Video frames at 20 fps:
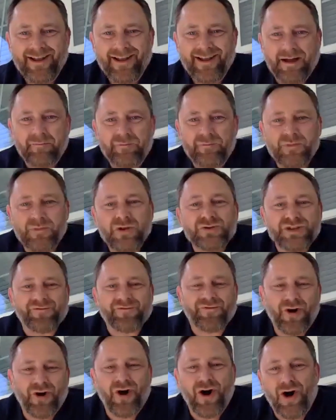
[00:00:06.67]
Music for
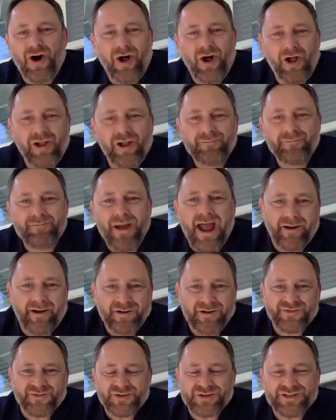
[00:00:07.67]
All Patterns
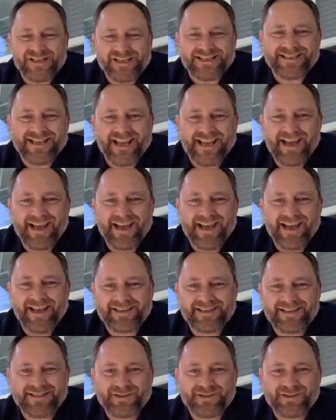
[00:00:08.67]
for Success